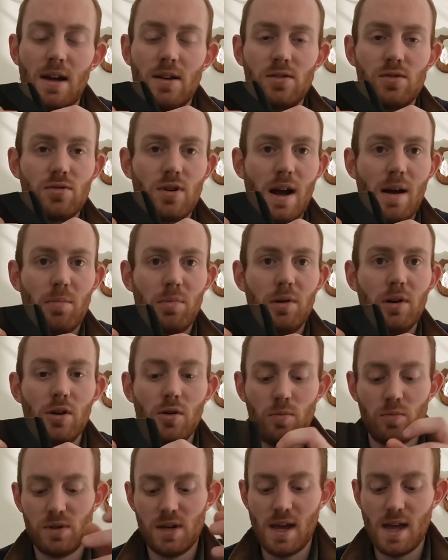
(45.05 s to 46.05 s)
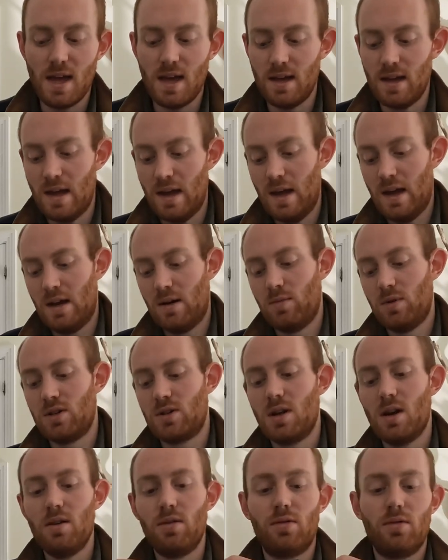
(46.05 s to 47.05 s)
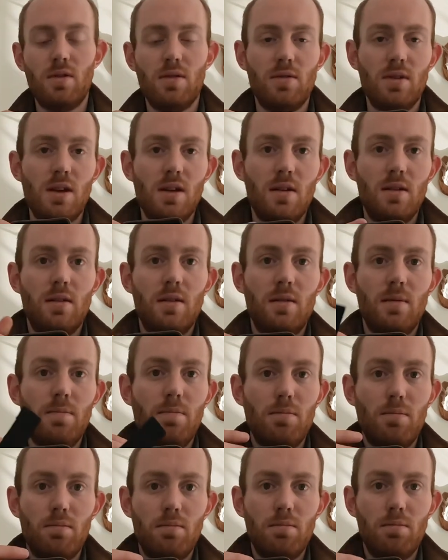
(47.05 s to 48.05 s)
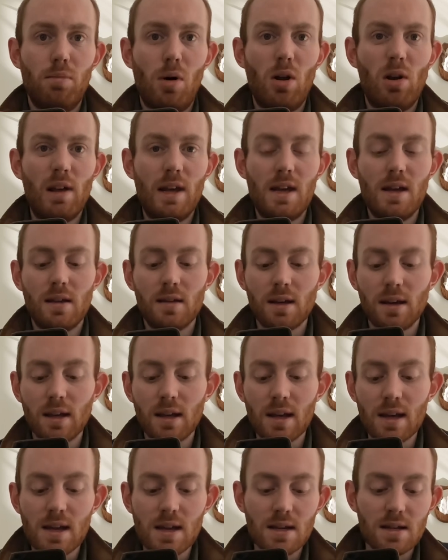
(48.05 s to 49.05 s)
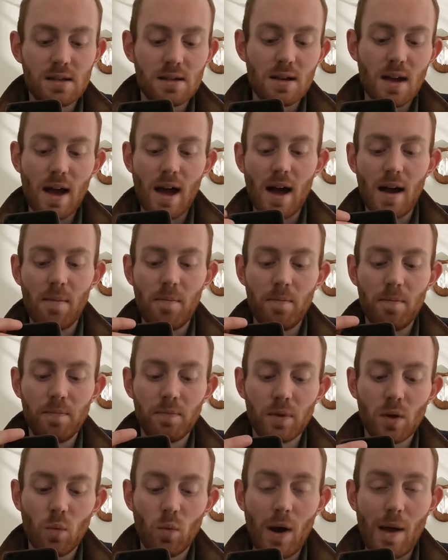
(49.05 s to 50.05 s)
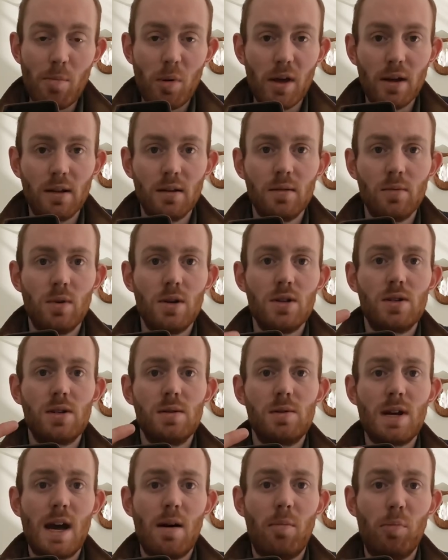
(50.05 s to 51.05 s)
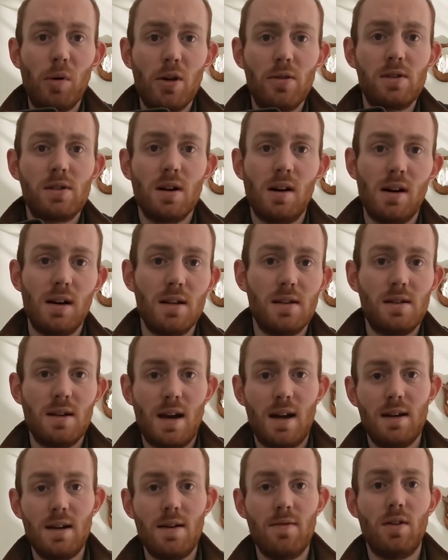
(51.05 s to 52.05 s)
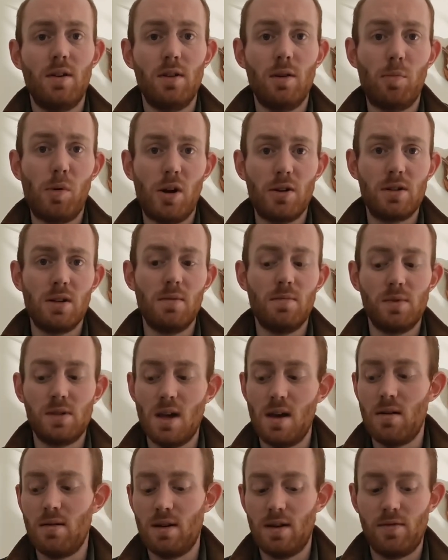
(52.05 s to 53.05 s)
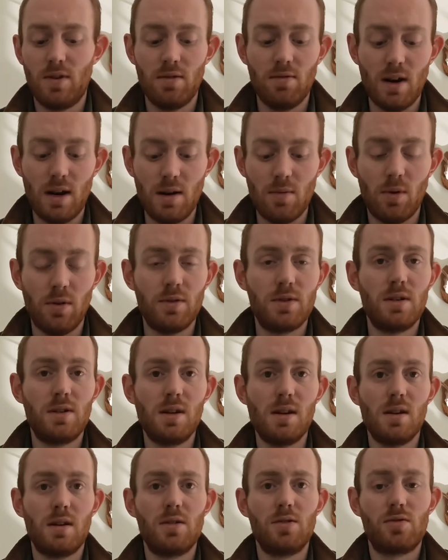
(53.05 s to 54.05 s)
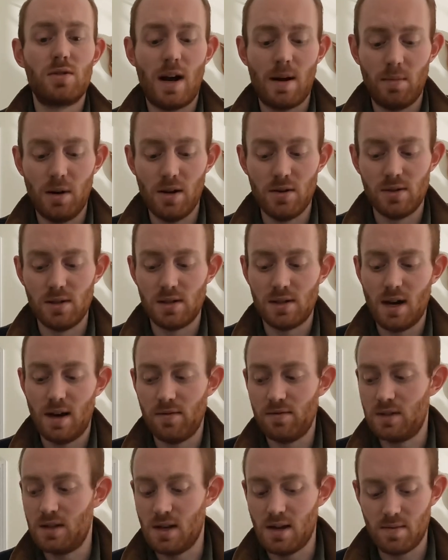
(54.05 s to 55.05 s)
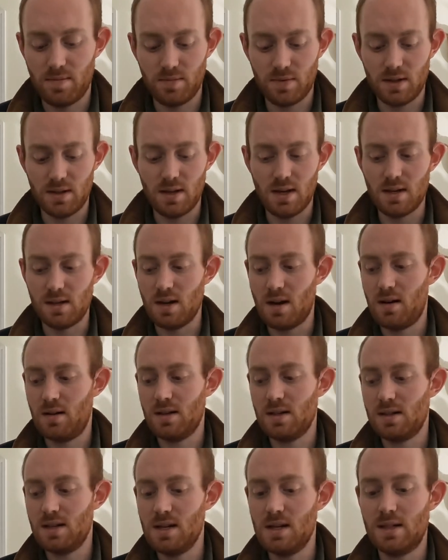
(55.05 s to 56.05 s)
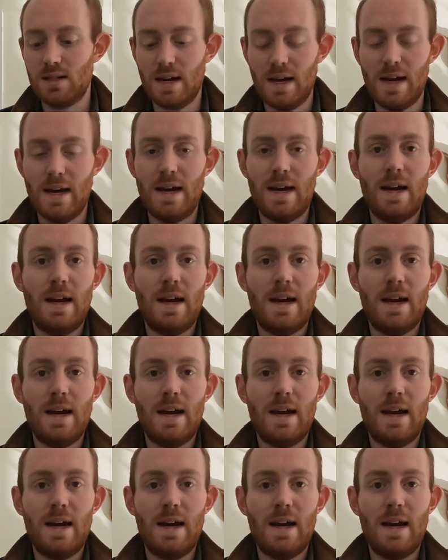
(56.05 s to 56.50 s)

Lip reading: strap loops here which go through the molly, I think it is, webbing, which is down both sides and even on the bottom. So if you really wanted to, you can strap loads of stuff to these harnesses.